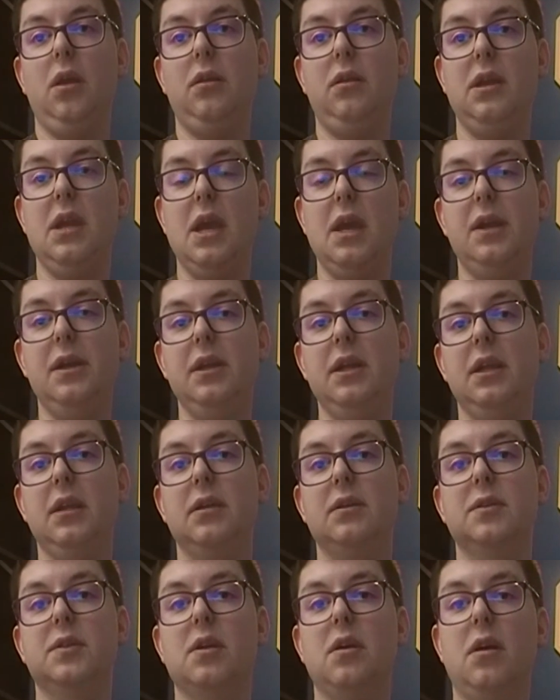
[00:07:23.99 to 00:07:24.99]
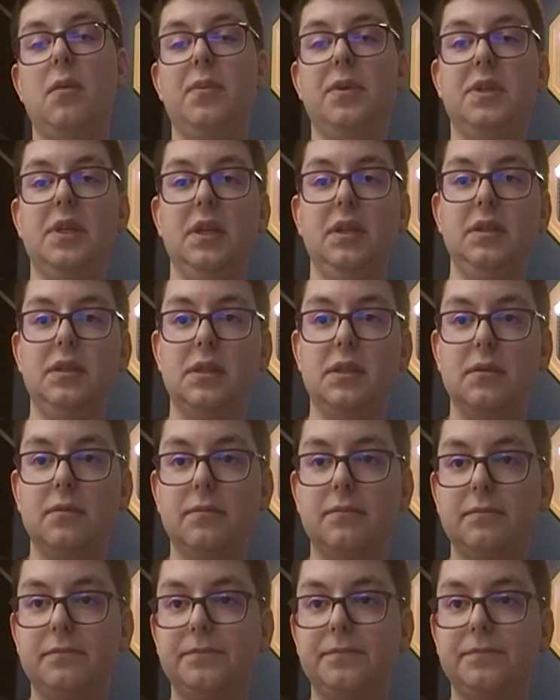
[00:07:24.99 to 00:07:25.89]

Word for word: the editing is competent,